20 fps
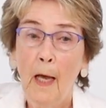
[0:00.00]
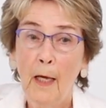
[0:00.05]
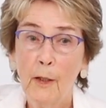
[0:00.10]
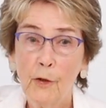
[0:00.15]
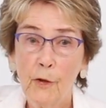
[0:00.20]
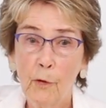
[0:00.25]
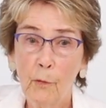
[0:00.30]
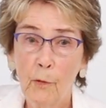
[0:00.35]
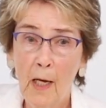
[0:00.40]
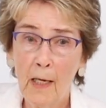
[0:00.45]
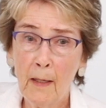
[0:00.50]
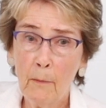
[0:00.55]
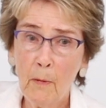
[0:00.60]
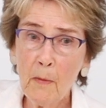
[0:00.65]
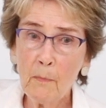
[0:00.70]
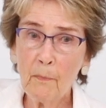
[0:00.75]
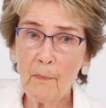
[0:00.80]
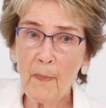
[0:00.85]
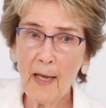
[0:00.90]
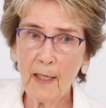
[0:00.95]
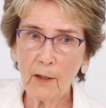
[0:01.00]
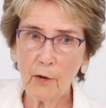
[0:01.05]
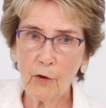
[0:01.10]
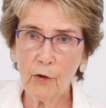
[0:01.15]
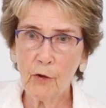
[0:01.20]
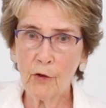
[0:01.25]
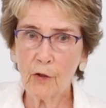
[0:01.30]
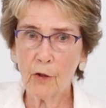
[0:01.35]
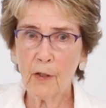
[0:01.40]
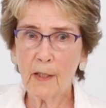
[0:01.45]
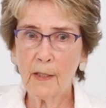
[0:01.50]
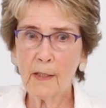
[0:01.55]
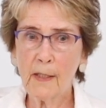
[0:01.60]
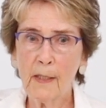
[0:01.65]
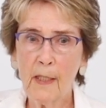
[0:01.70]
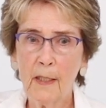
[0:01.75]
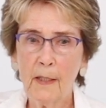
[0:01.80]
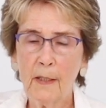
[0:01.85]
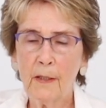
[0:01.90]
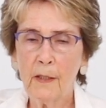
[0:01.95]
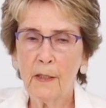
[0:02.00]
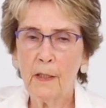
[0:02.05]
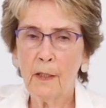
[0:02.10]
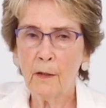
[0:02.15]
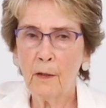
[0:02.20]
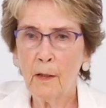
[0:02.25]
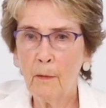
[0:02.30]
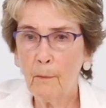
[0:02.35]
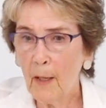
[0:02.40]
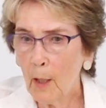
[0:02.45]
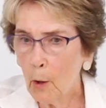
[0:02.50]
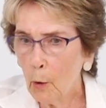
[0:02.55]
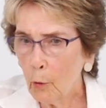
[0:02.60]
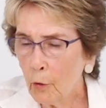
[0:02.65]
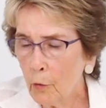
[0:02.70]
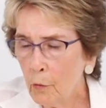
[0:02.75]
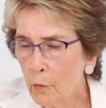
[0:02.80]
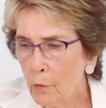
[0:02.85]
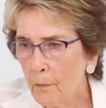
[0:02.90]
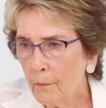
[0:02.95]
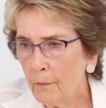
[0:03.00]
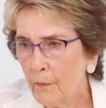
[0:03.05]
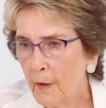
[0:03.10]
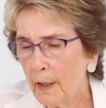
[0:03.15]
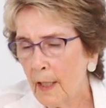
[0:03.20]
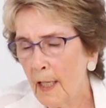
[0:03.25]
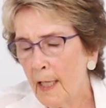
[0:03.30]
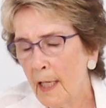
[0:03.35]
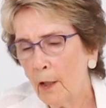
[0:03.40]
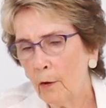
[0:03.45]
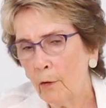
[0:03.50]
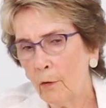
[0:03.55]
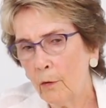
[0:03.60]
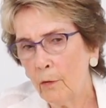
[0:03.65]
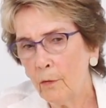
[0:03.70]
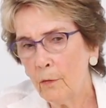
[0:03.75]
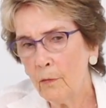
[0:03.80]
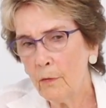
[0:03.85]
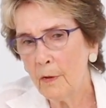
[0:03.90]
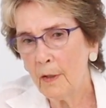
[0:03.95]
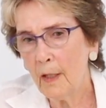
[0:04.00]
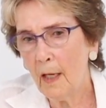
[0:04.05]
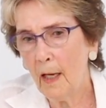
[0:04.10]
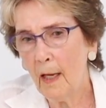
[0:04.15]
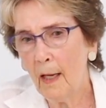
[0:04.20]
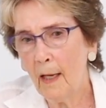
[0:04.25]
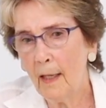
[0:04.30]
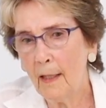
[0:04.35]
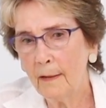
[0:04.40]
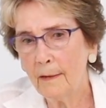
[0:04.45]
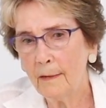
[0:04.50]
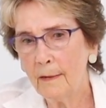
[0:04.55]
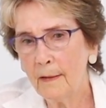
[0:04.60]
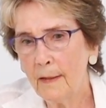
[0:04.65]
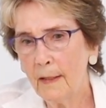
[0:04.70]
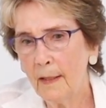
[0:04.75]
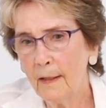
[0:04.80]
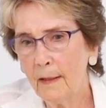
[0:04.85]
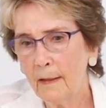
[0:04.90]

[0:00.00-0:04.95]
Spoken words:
So I went back to drawings that I'd done in the Belgo, the KLO, and